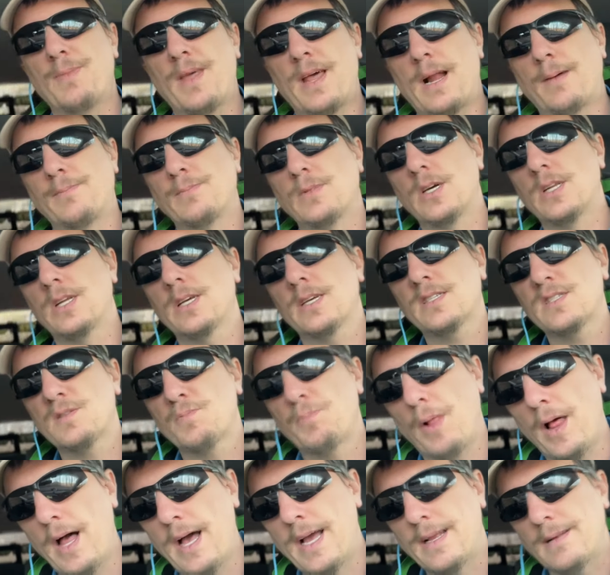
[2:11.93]
And I'm going to
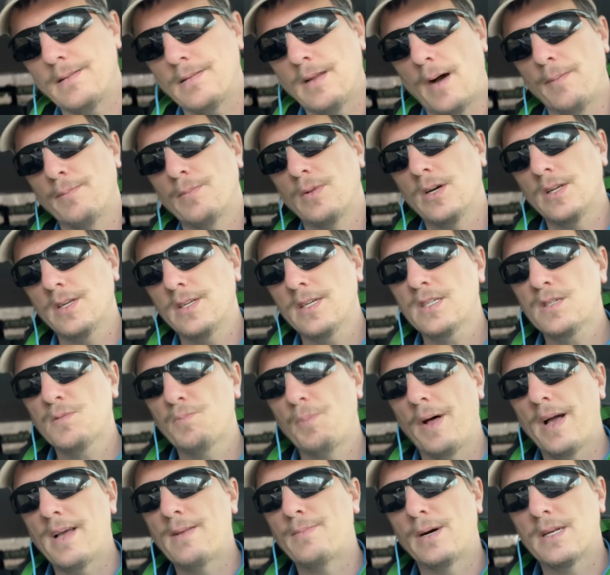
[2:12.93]
explain. I'm going to
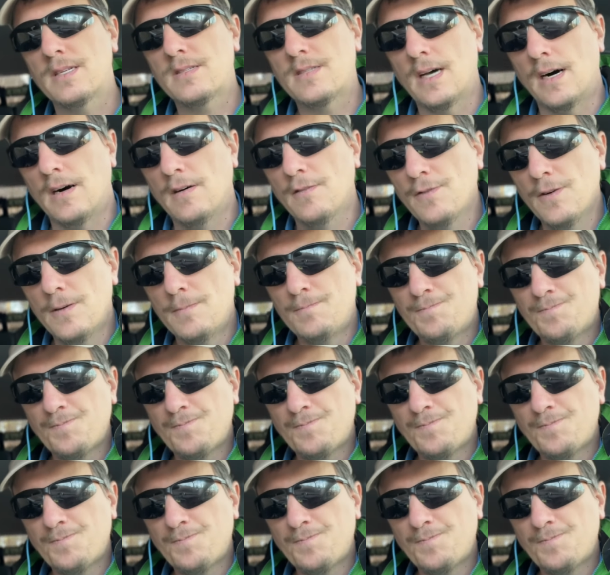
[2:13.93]
explain myself,